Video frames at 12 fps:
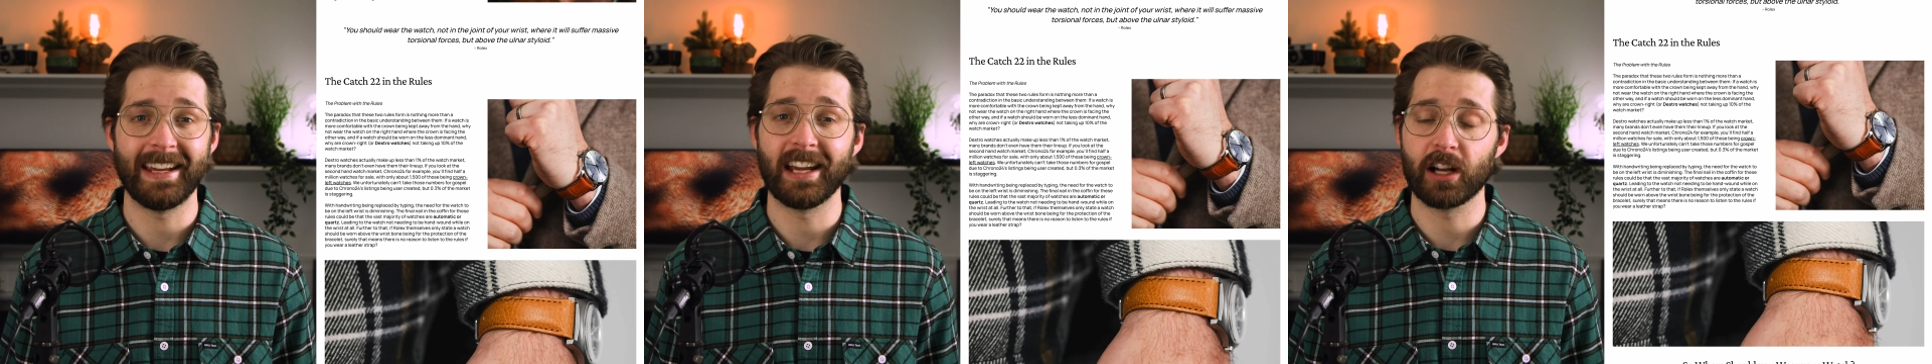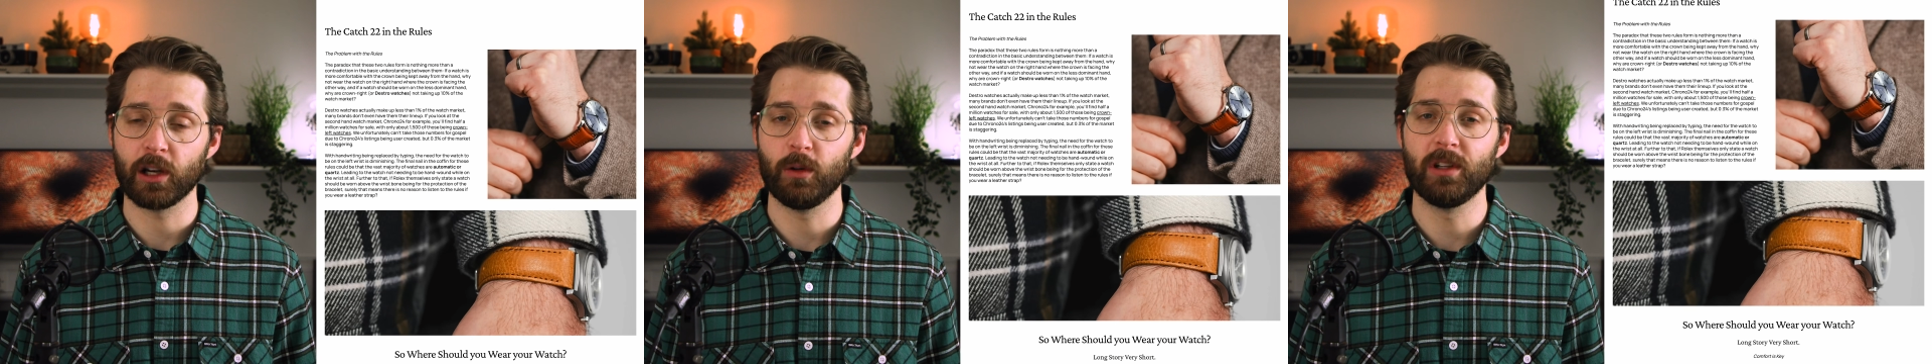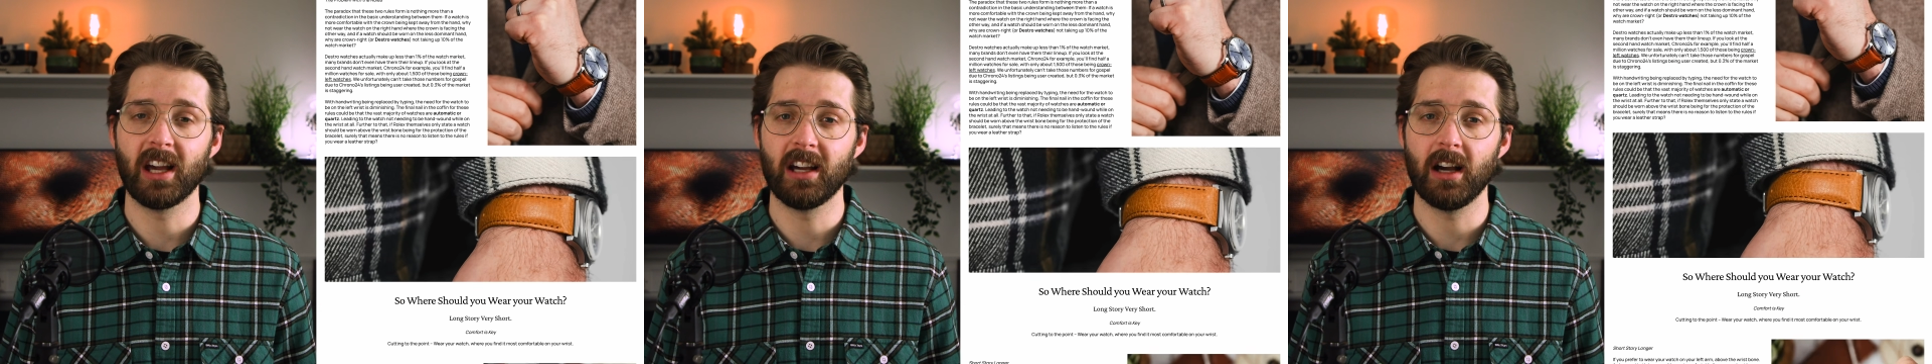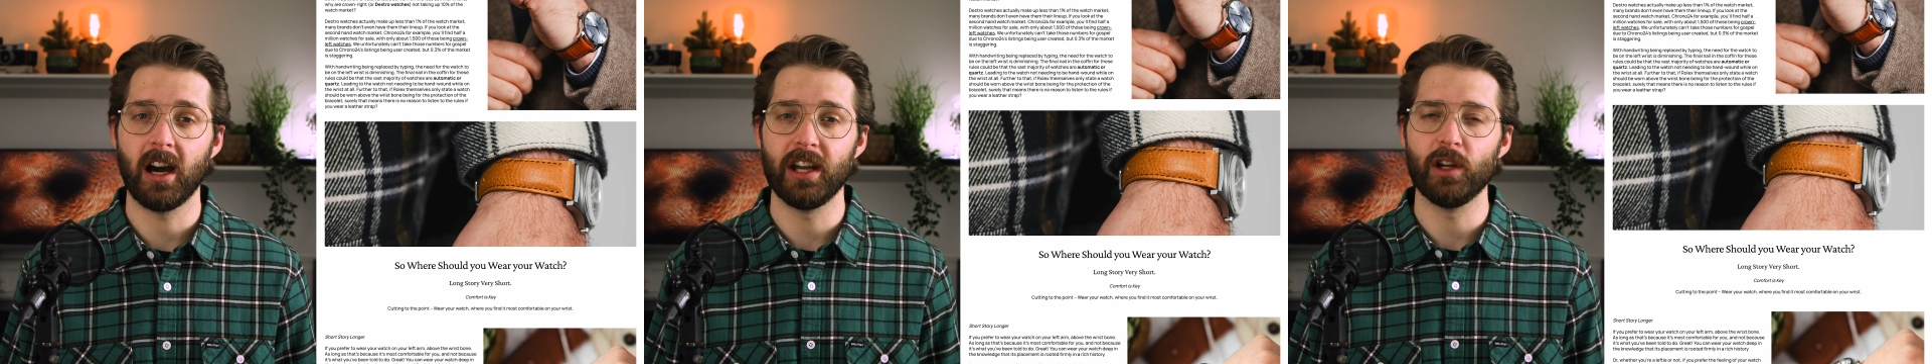including a
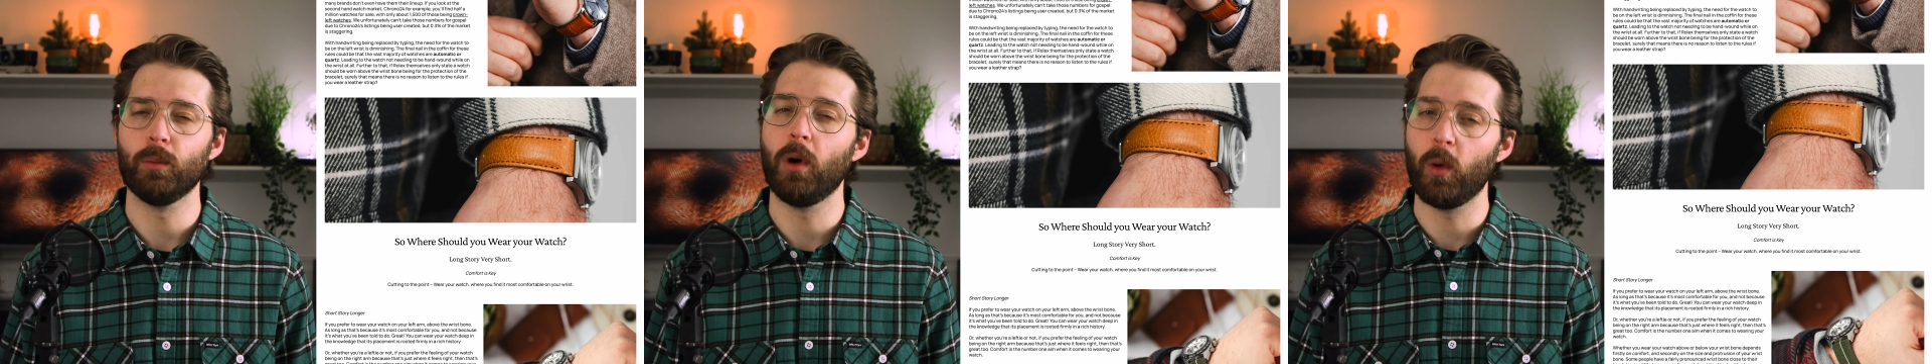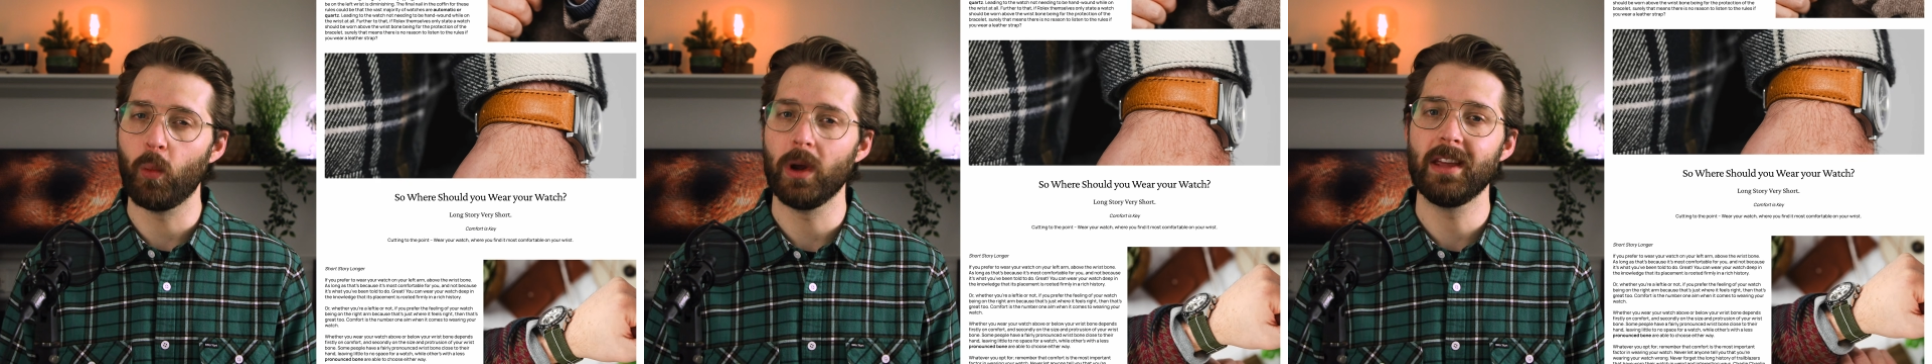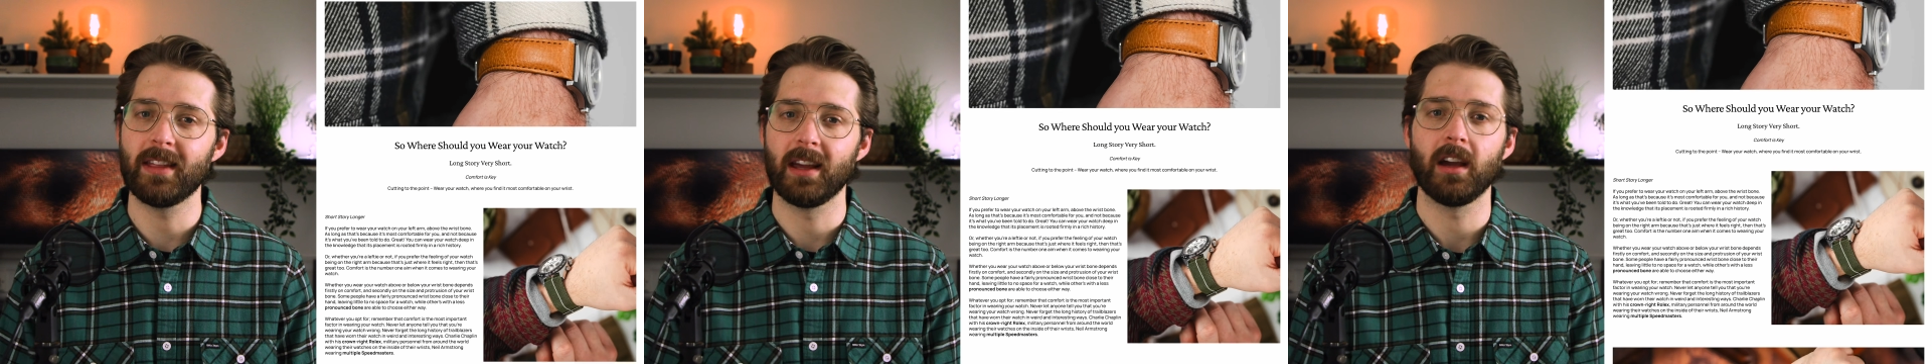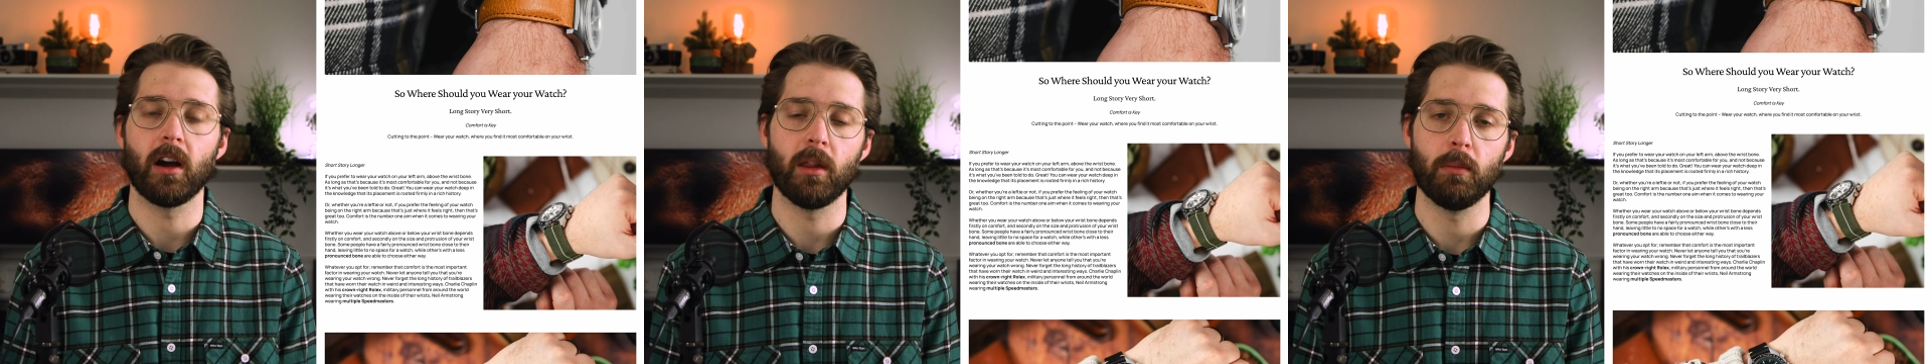guide on what we think are the